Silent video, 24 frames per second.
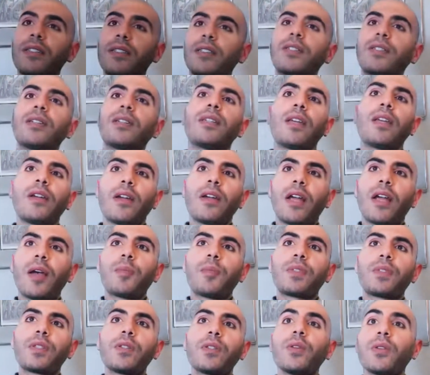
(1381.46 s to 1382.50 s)
to their
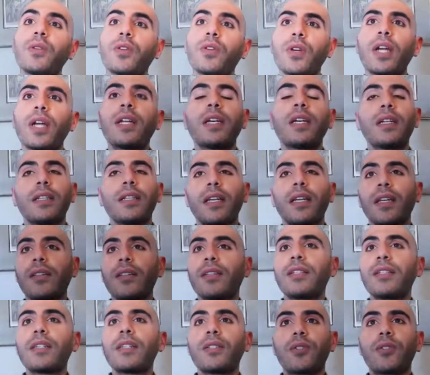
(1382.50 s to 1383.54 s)
absolute credit, like the
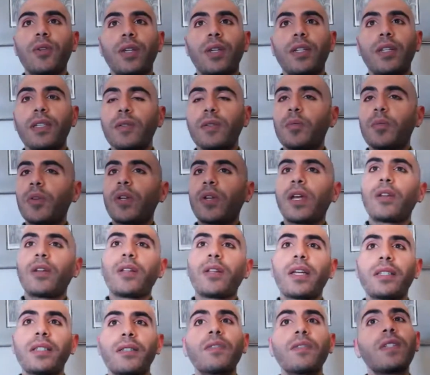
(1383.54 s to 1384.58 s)
district has put out
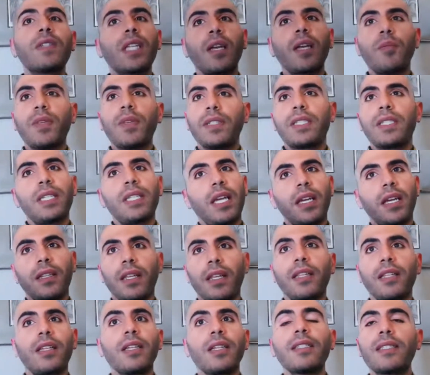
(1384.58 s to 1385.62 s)
lots of statements saying
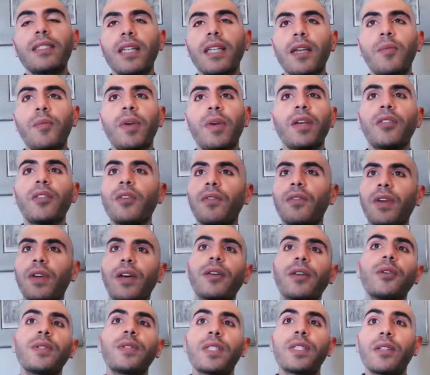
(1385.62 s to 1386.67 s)
like they stand by their
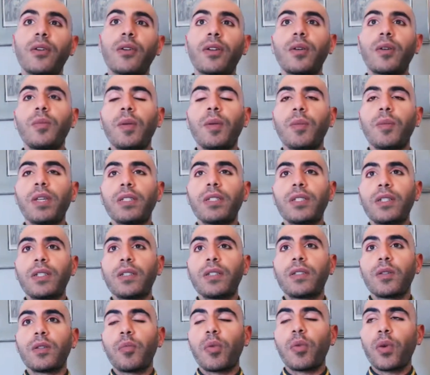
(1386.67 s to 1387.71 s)
values and their commitments to
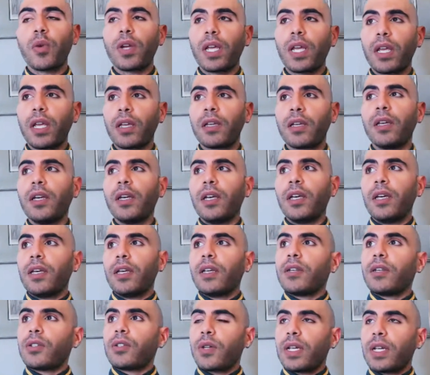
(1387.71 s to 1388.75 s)
supporting
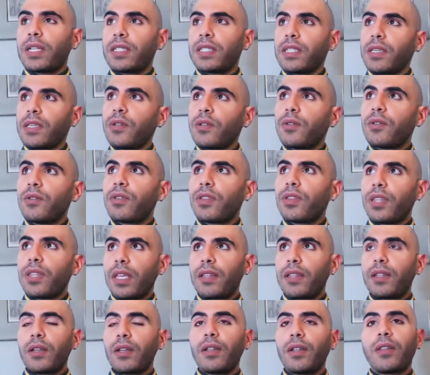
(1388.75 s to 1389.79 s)
trans youth
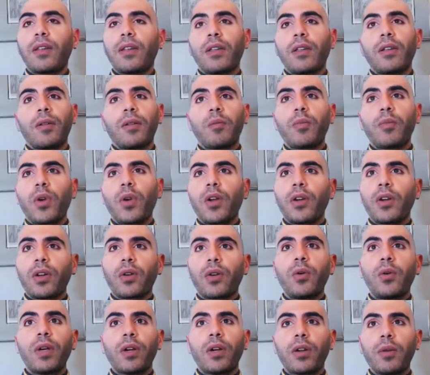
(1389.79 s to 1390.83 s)
and the broader
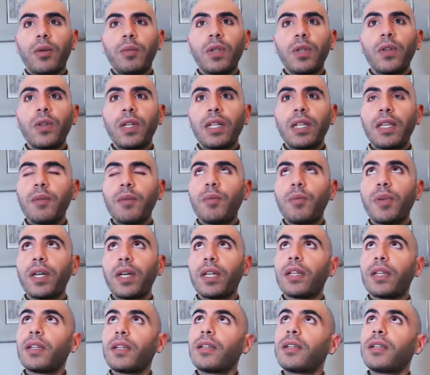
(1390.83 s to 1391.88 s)
queer community. But